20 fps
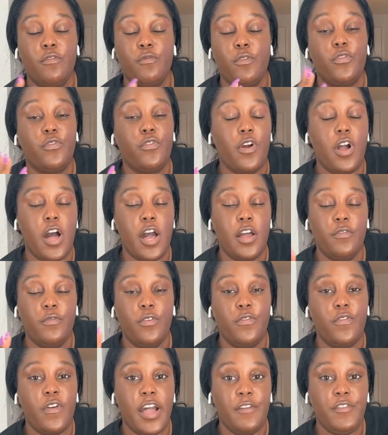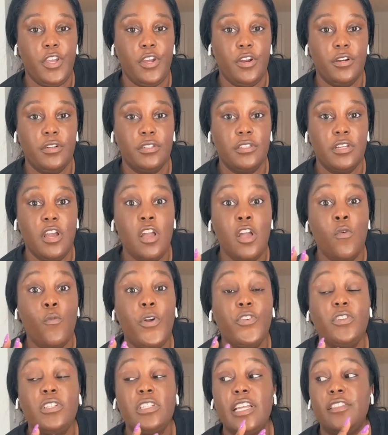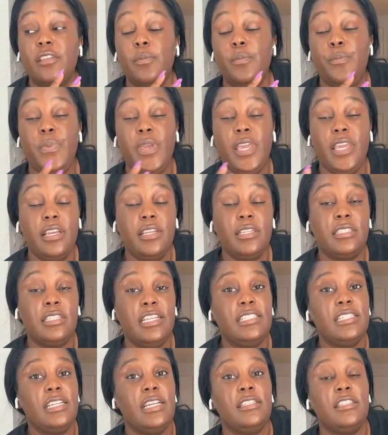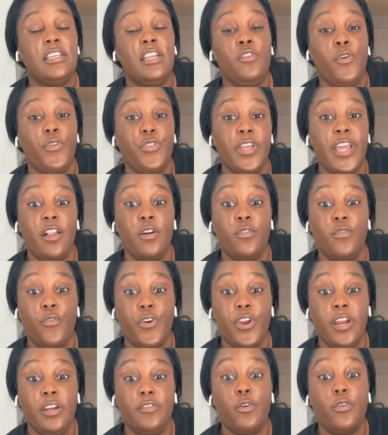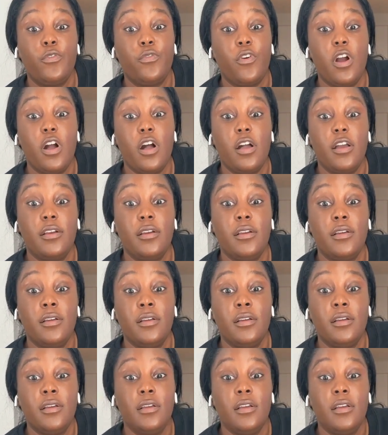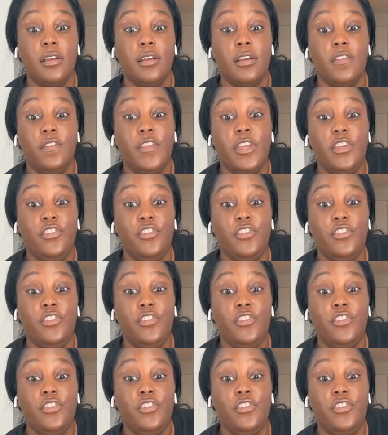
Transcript: for fraud for five years, which is like the okay. biggest sentence in Northern California for fraud. The